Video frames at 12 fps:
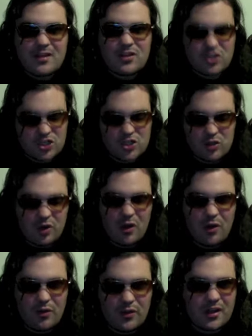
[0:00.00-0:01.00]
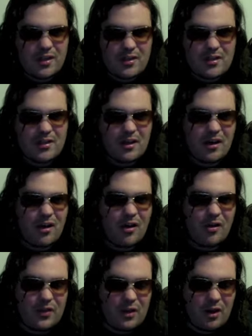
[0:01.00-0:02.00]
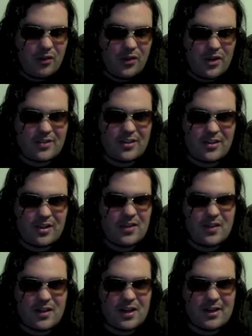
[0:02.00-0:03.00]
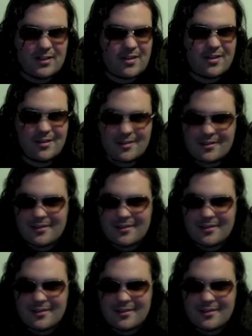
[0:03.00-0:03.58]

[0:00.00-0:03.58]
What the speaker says: just shoot all the Nazis in the nuts.